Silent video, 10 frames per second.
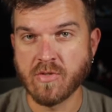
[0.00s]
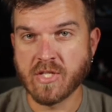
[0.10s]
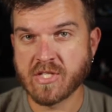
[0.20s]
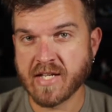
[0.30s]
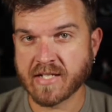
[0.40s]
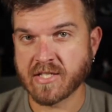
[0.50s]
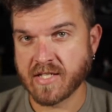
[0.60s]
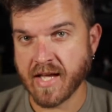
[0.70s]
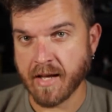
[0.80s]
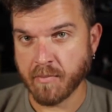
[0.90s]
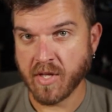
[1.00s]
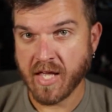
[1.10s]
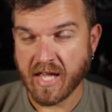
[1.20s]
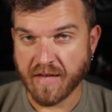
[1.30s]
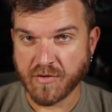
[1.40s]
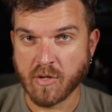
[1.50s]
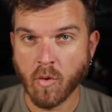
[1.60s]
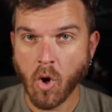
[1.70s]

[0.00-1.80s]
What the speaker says: this next step if you